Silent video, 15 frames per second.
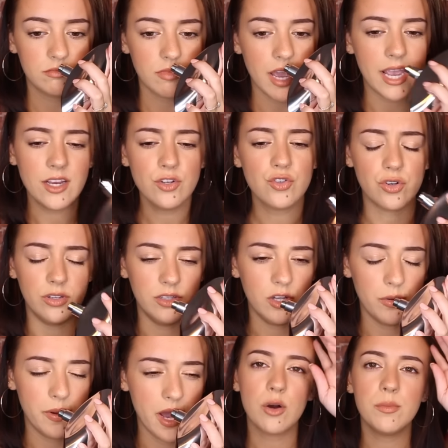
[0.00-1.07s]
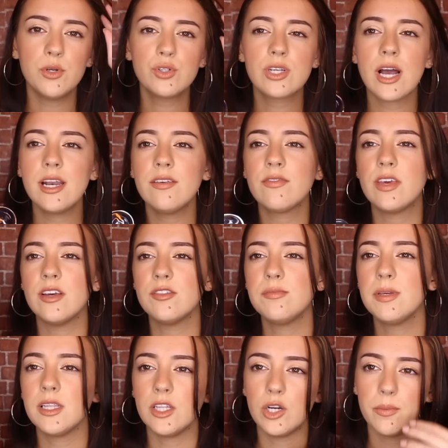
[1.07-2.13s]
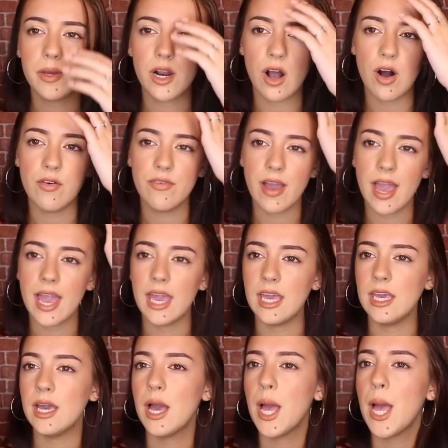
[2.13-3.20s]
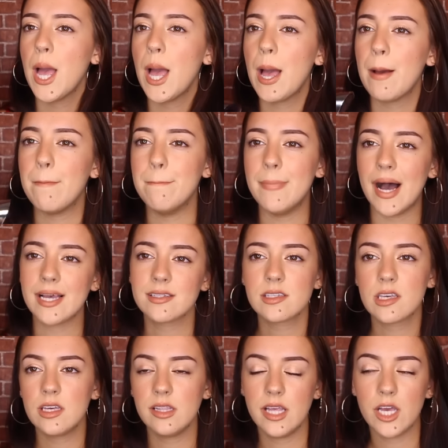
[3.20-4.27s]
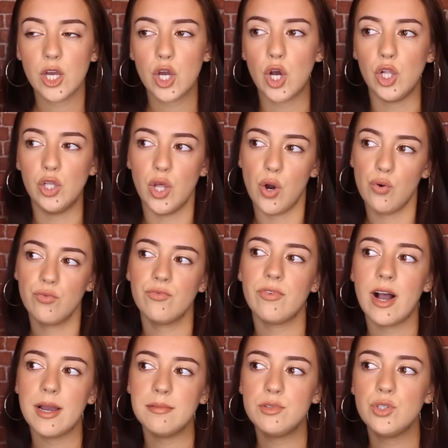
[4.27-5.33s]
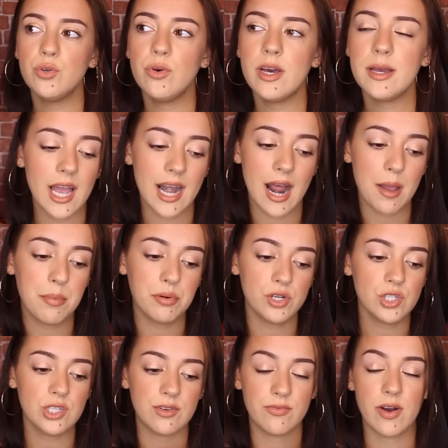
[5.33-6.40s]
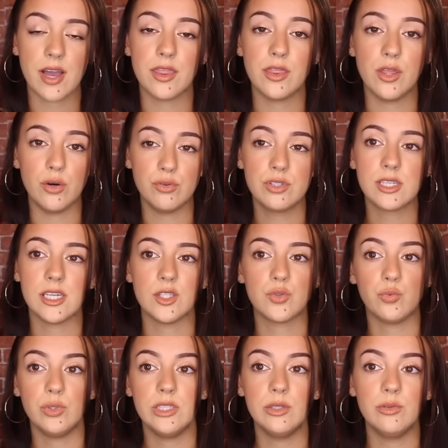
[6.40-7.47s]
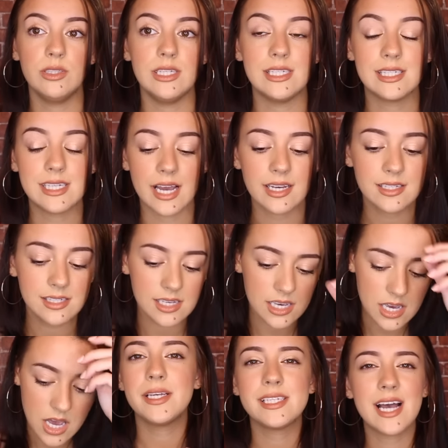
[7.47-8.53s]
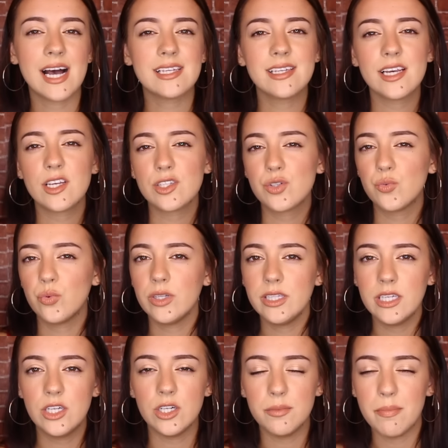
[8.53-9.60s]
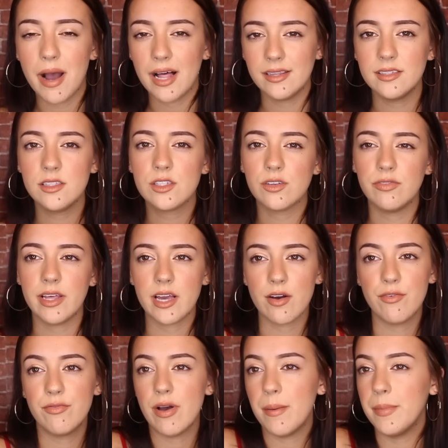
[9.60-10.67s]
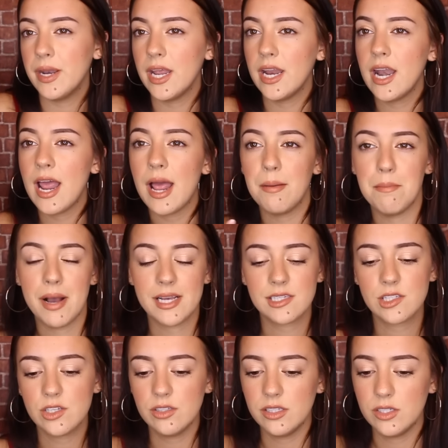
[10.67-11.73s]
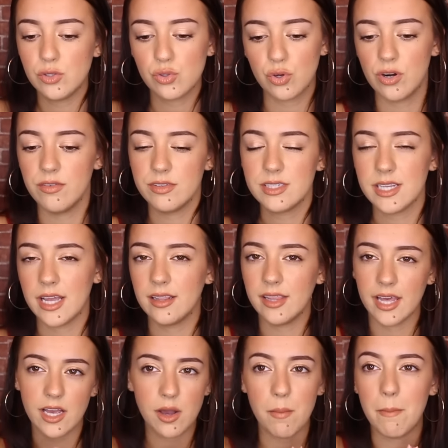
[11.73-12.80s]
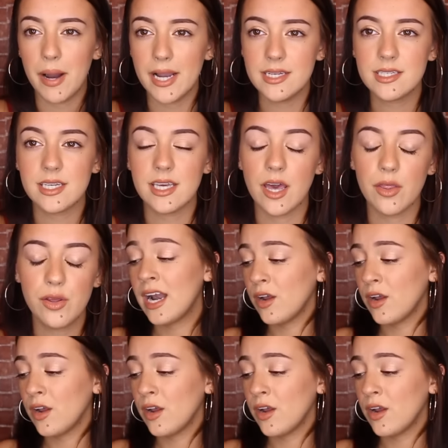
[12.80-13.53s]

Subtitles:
Angel a little bit. It almost kind of gives me a little bit of a masculine cologne vibe to it, and I personally find those scents really, really sexy, because it has like this really good balance of like a feminine and masculine sort of scent like combined together.